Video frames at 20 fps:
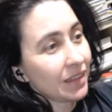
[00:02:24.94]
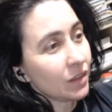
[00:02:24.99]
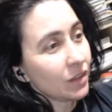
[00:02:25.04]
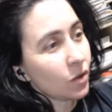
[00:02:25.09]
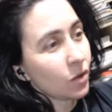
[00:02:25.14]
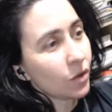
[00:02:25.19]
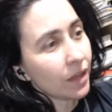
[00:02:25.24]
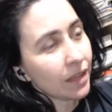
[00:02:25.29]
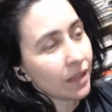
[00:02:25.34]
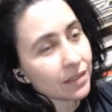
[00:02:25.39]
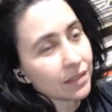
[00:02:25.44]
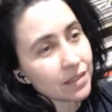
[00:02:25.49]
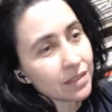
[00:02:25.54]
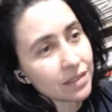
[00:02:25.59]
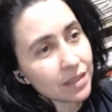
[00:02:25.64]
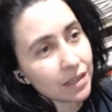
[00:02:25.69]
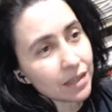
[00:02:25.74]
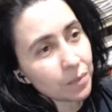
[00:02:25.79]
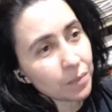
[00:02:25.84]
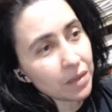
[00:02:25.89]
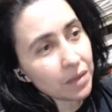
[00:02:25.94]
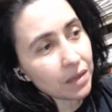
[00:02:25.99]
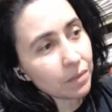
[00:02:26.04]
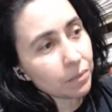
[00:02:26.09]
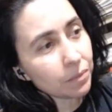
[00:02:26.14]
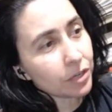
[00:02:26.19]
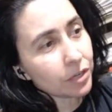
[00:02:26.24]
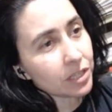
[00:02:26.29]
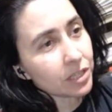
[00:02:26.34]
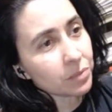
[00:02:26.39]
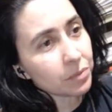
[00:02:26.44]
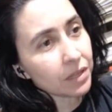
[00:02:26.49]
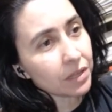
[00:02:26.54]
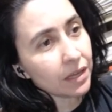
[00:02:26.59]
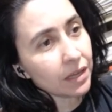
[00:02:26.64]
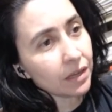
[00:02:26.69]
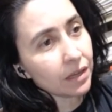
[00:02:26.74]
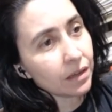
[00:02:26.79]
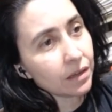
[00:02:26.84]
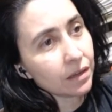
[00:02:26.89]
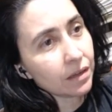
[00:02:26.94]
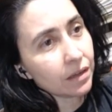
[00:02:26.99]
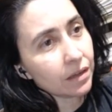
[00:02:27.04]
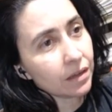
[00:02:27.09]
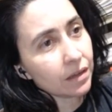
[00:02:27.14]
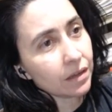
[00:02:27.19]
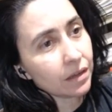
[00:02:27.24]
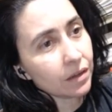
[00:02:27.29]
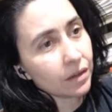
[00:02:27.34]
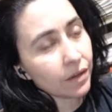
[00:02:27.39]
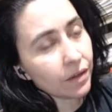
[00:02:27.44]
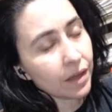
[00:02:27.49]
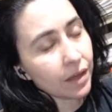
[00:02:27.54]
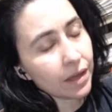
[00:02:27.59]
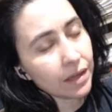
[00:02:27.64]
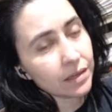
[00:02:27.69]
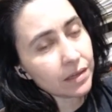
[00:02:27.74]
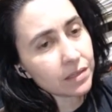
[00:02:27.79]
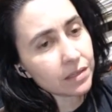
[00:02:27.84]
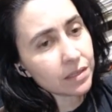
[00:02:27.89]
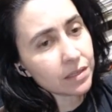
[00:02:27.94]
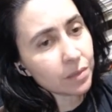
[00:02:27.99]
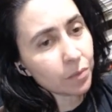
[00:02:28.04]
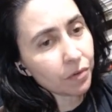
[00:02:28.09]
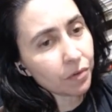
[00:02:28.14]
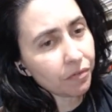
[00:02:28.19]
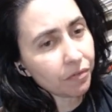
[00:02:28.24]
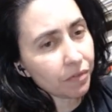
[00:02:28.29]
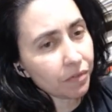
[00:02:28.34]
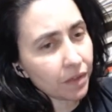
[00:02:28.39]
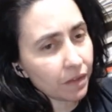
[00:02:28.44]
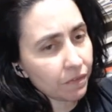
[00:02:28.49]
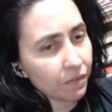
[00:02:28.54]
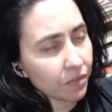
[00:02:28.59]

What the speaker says: Okay, let's see. Let me press play. Okay, December 5th.